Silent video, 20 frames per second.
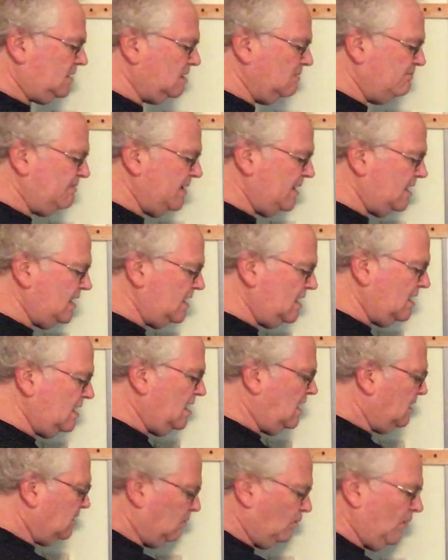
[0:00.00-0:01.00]
to B,
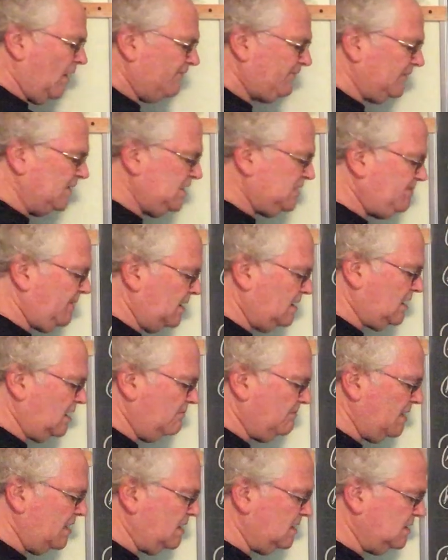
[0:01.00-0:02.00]
roughly speaking,
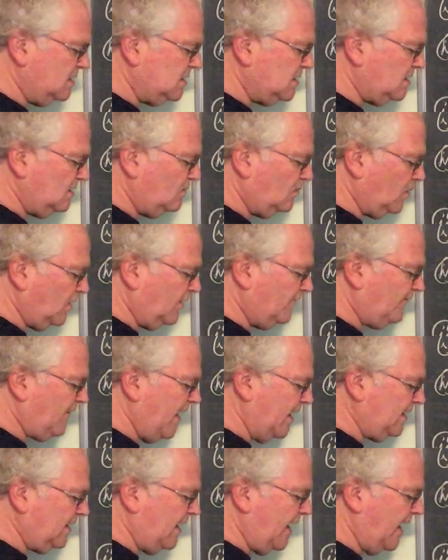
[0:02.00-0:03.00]
means we're
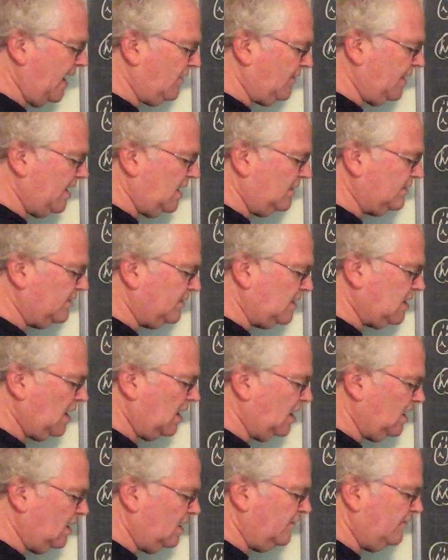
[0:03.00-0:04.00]
finding area under the
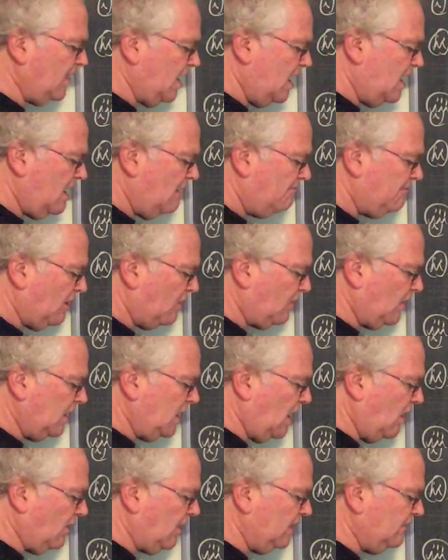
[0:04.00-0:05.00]
curve, but we're
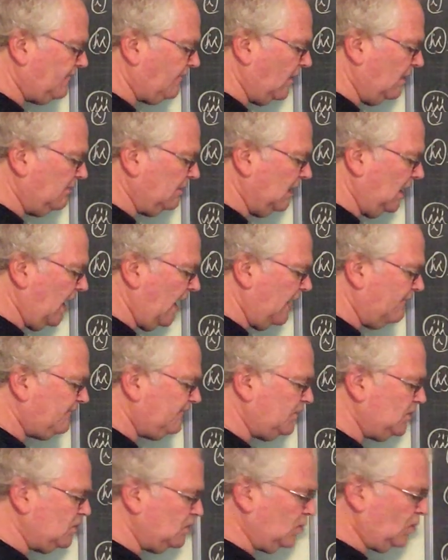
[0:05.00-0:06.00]
going from
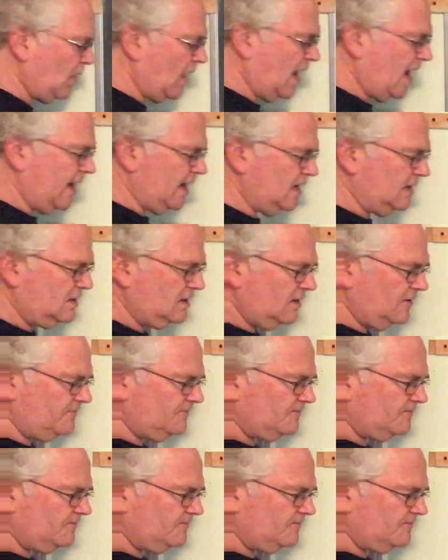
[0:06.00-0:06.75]
left to right.